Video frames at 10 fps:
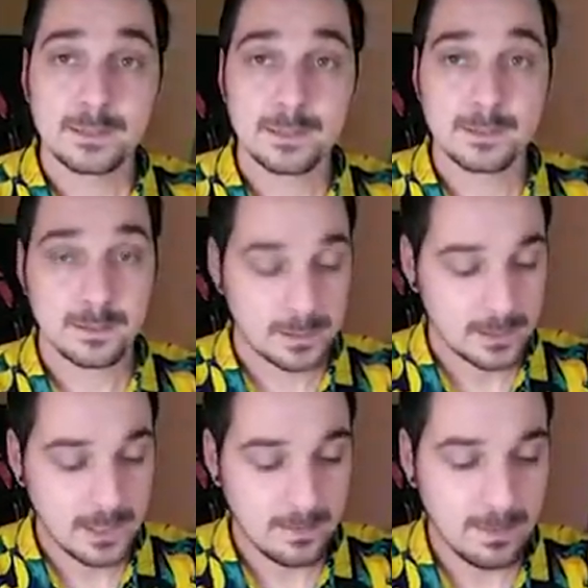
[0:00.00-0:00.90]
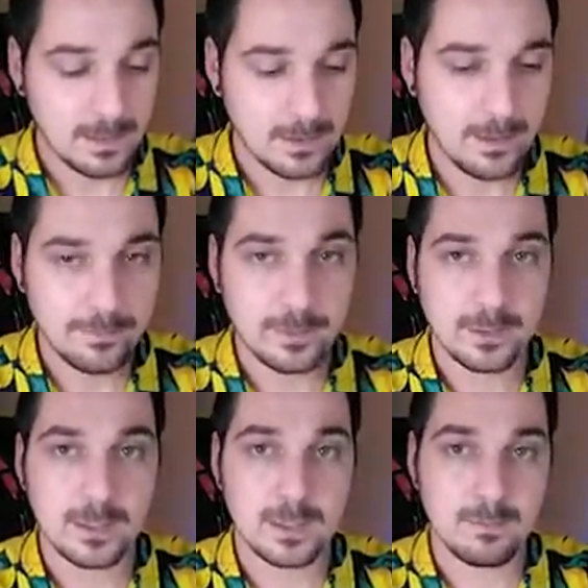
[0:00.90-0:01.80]
It's a bit
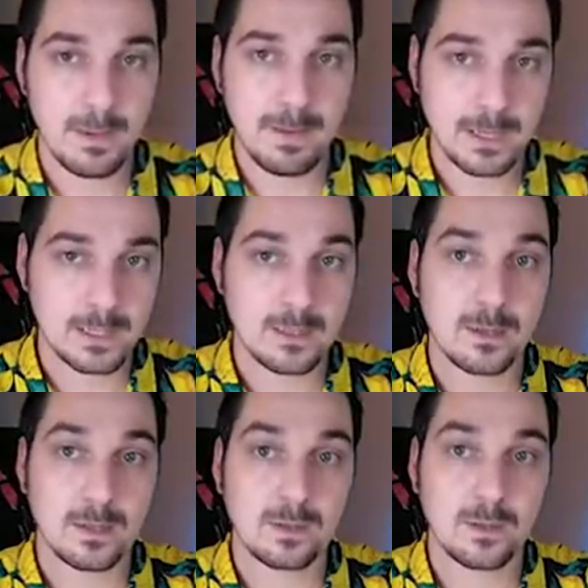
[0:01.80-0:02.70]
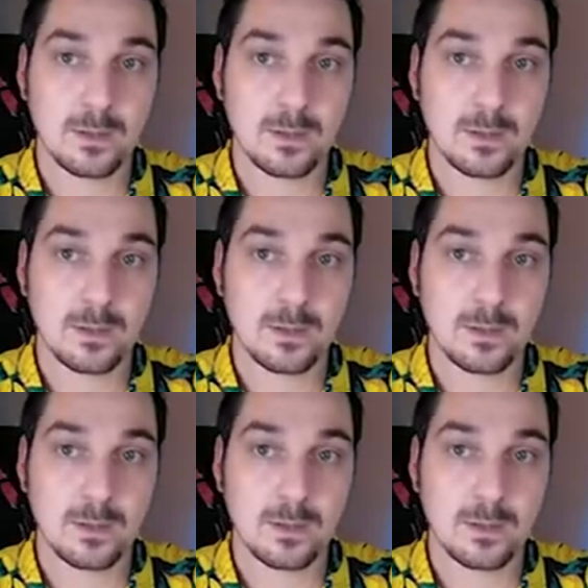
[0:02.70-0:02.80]
different because my back is starting to